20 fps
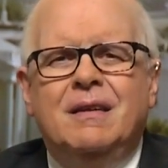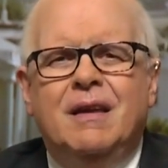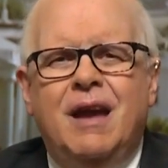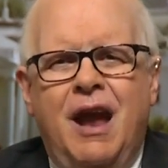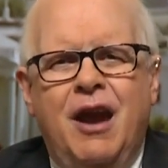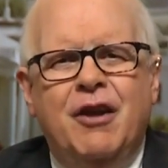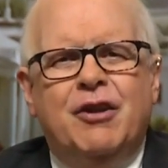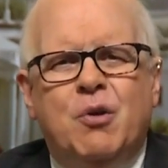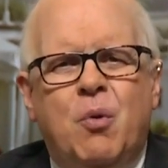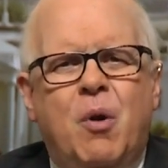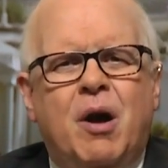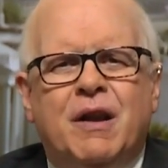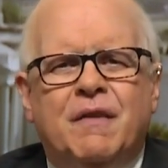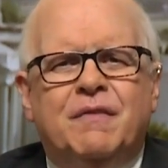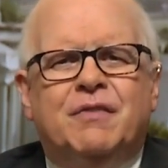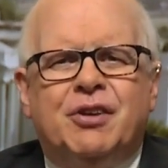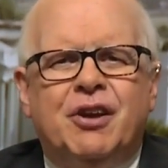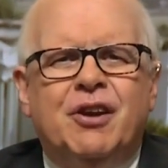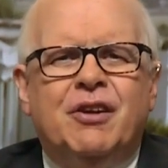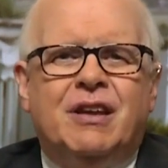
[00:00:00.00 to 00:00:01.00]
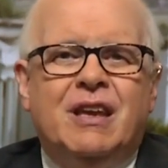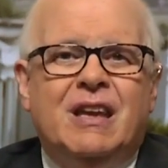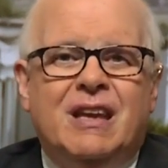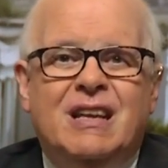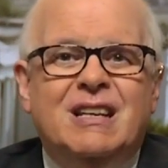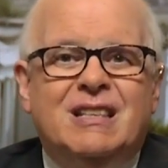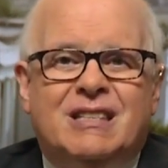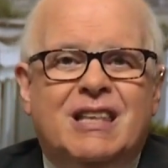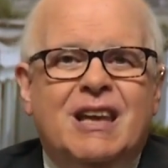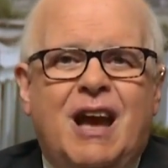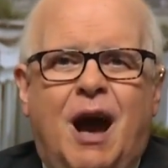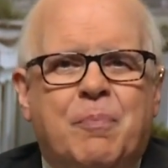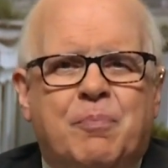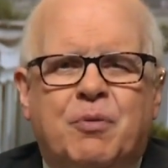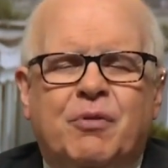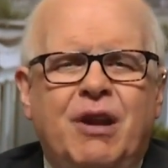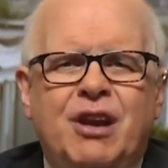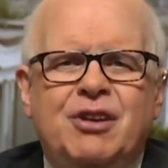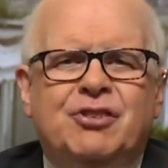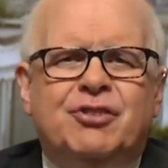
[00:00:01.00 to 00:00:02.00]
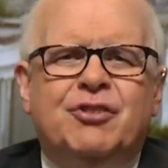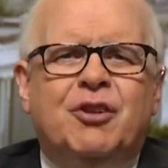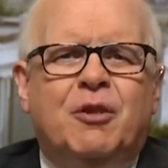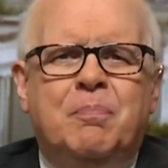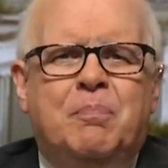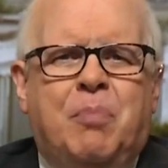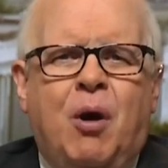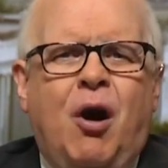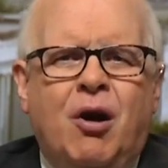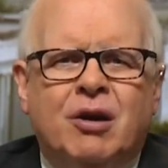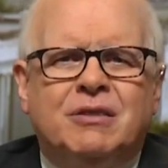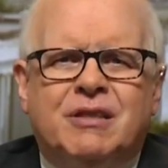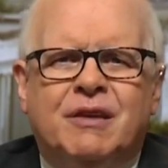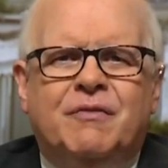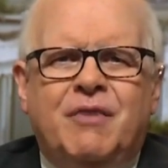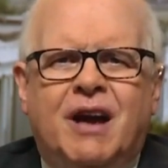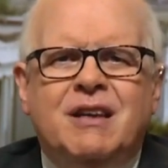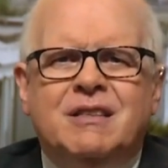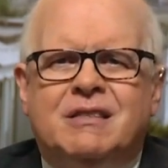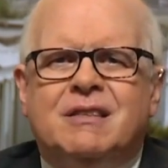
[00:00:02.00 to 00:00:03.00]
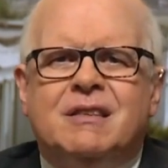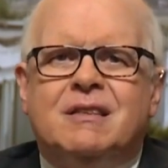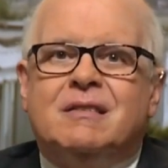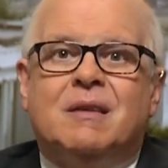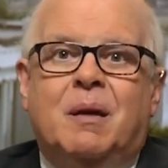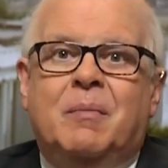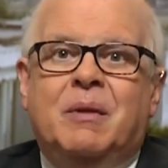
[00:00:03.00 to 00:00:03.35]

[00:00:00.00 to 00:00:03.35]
Erdogan of Turkey is the operational boss of ISIS.